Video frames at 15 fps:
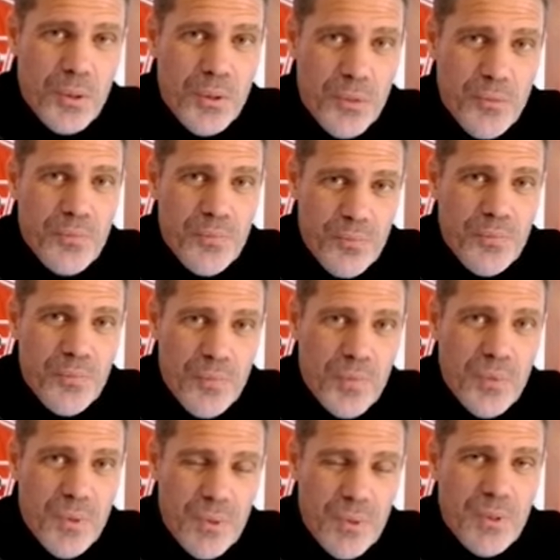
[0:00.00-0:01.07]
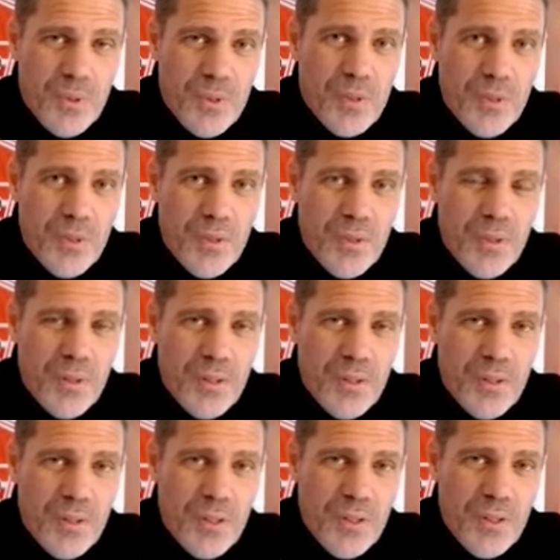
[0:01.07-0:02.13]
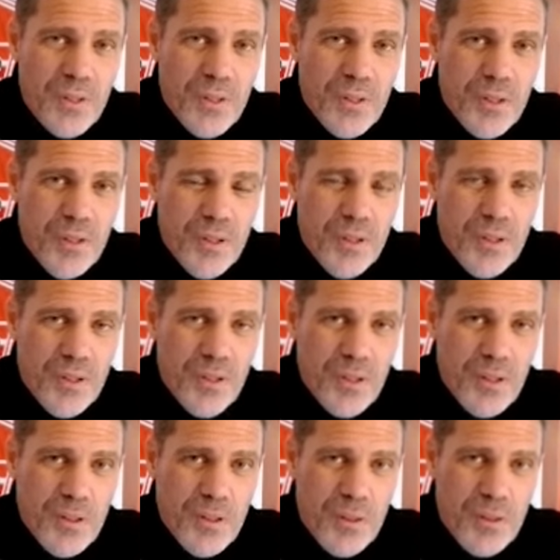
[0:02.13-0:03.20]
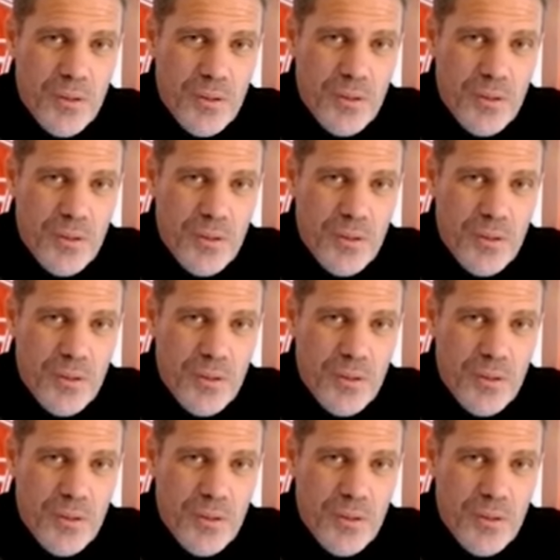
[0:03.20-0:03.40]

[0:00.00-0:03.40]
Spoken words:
The person shown says nothing.